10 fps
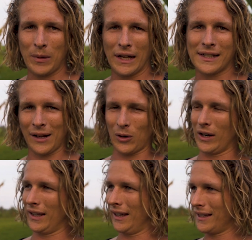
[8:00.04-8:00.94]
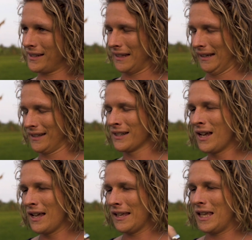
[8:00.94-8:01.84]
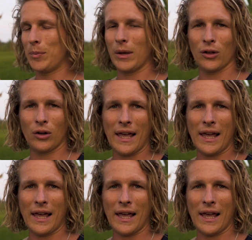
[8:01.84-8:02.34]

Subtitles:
basically what it is keeping your